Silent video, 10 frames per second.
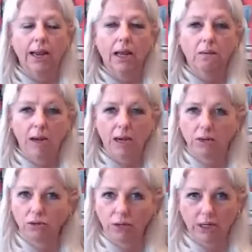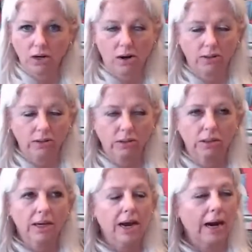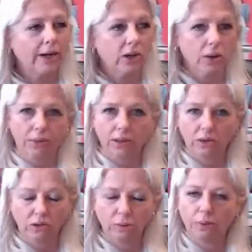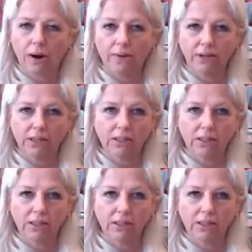handmade greeting cards. I don't think there's a profit.